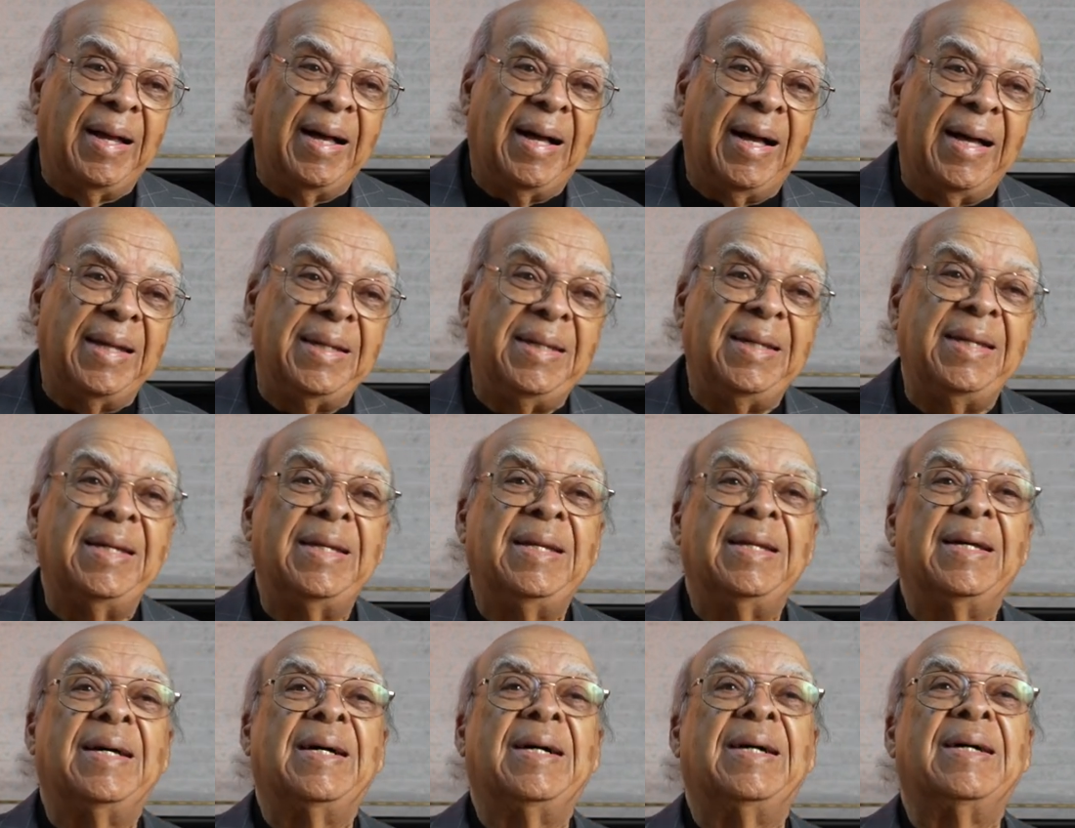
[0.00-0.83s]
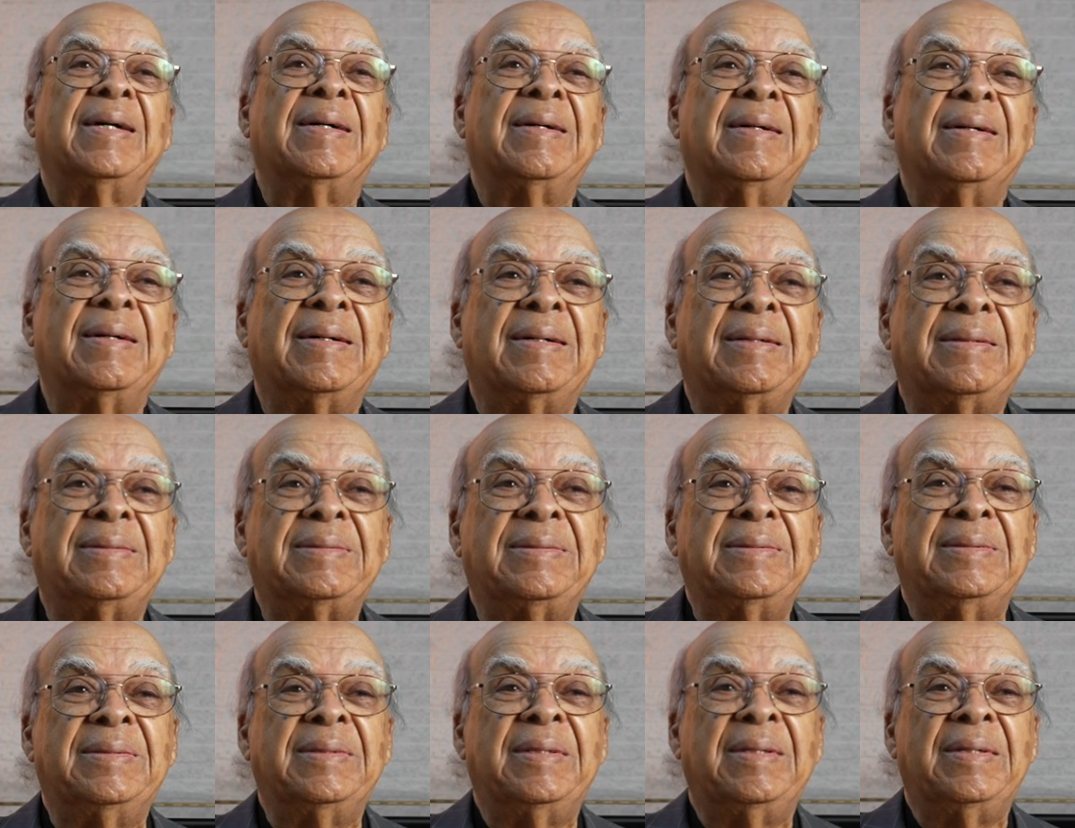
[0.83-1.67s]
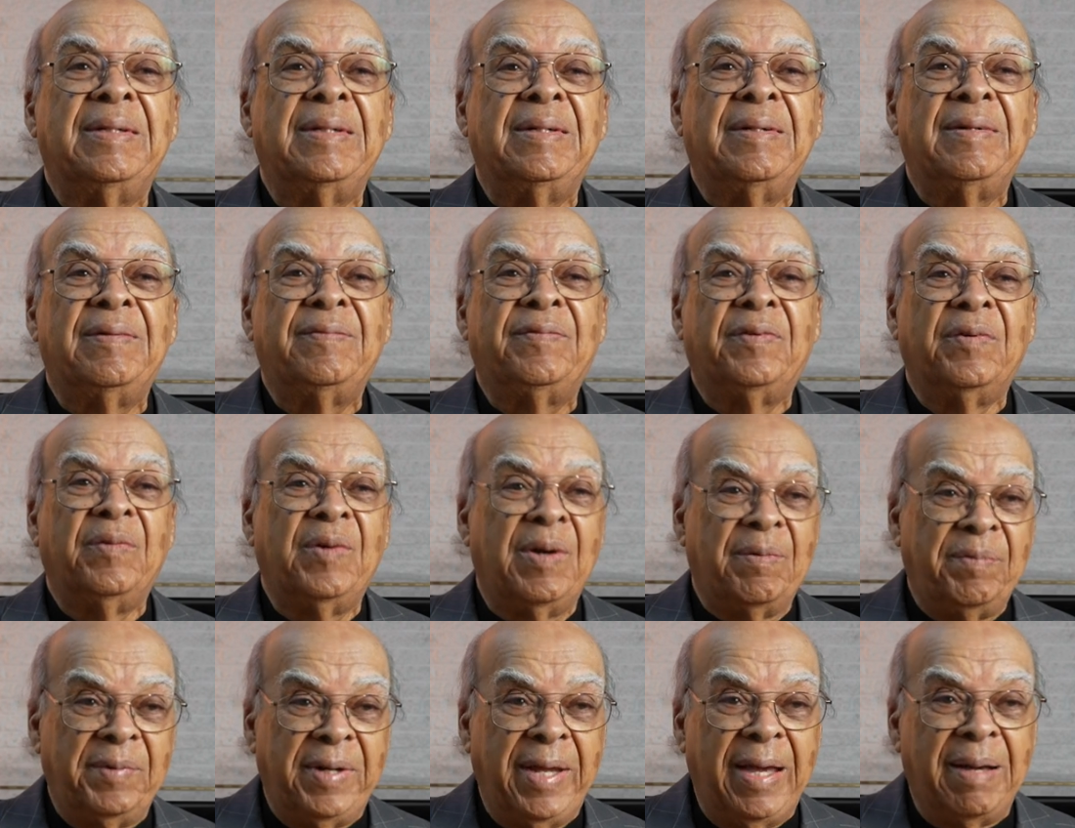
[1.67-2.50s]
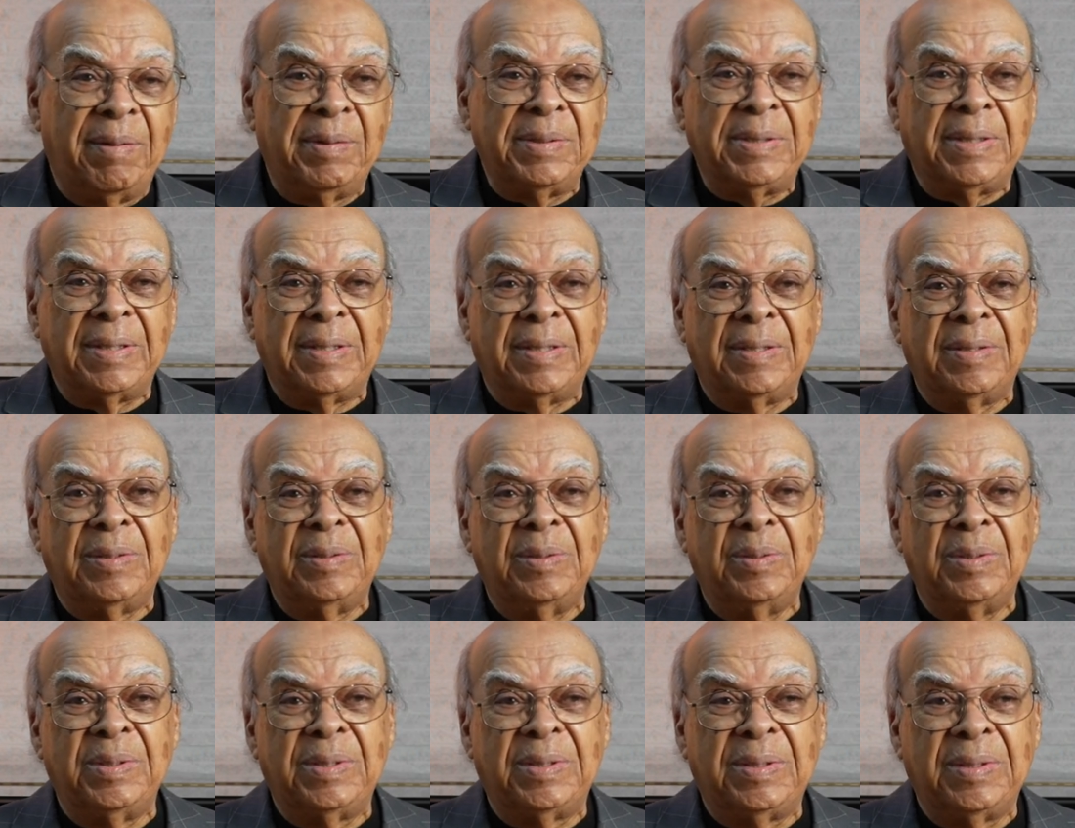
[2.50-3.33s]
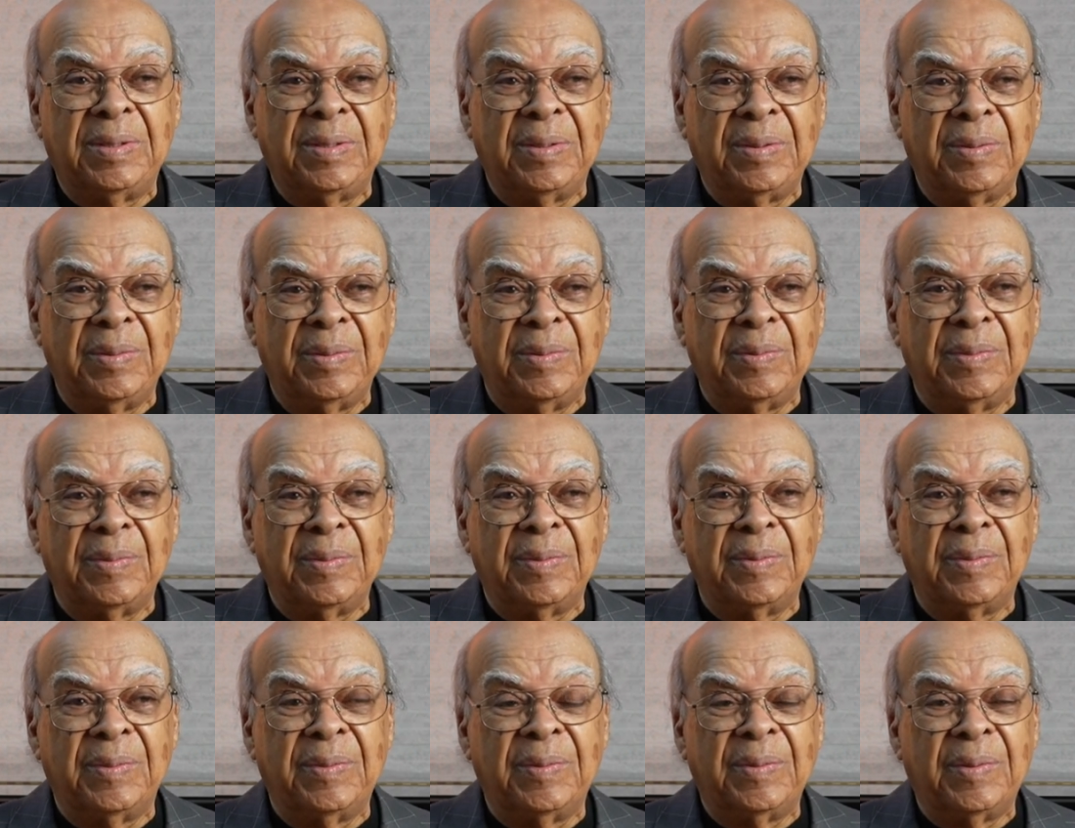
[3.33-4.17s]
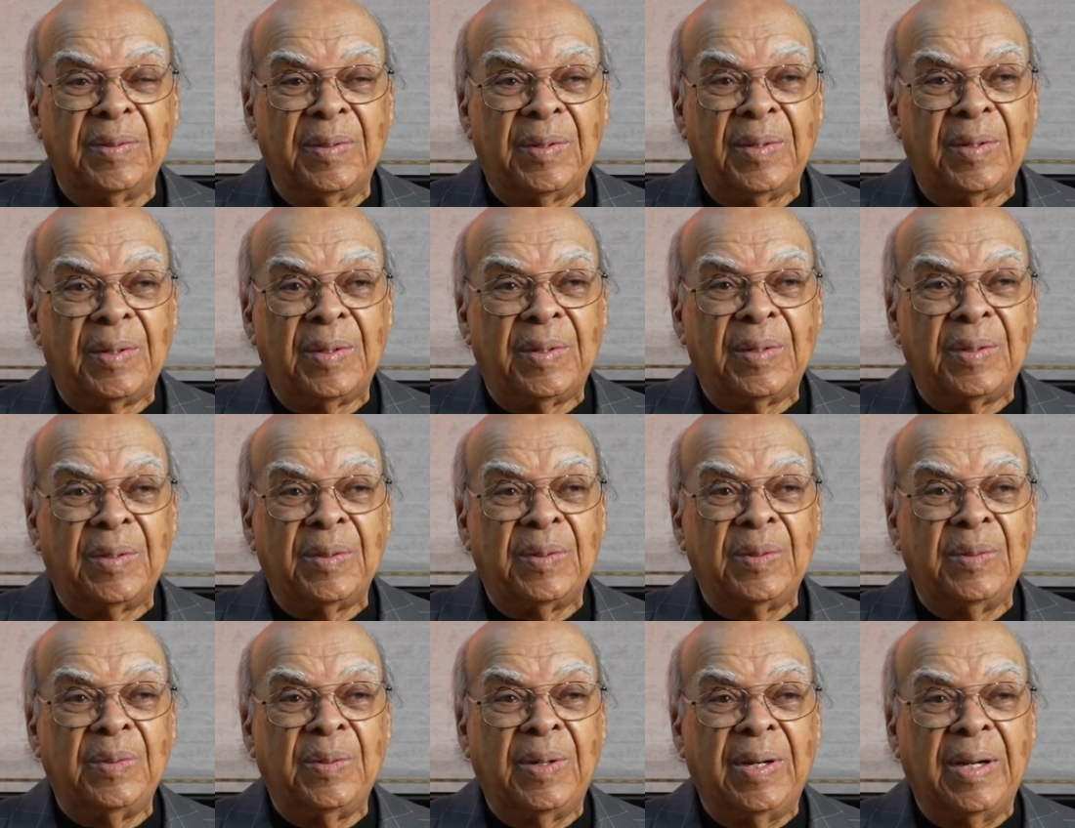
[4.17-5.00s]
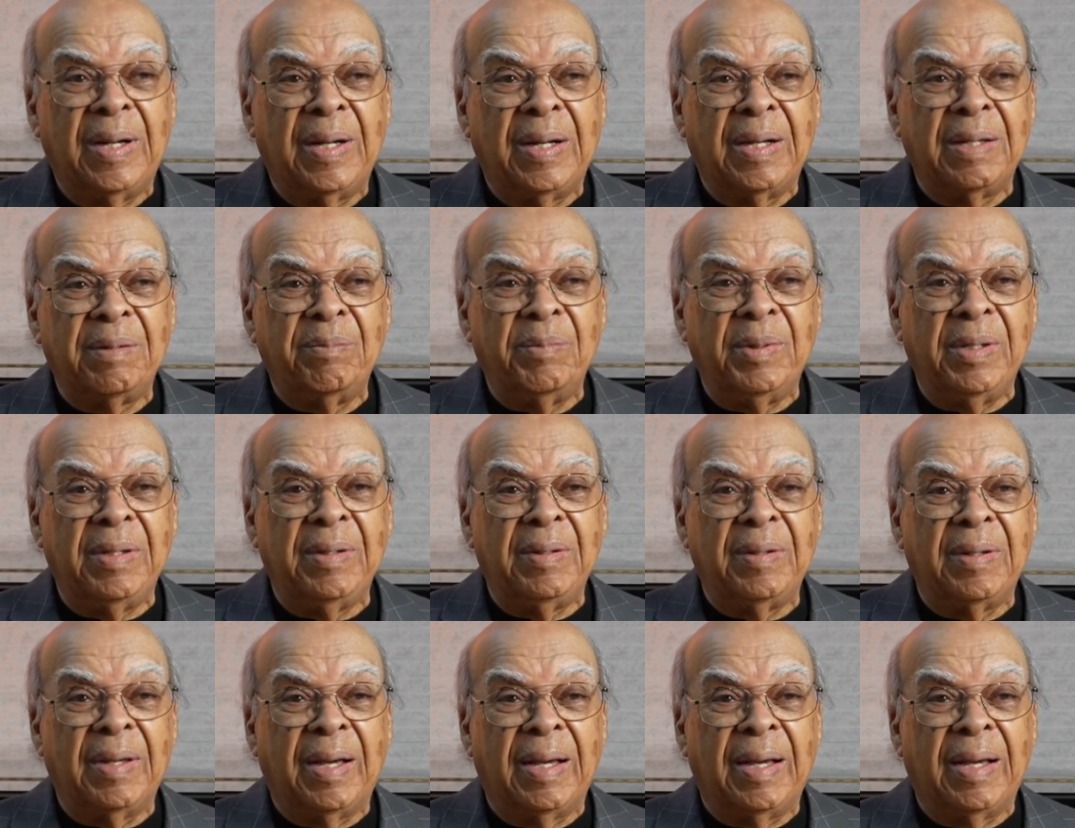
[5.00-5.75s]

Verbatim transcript: I did. Uh, uh, for Rep. Hamilton, who's who who hired me.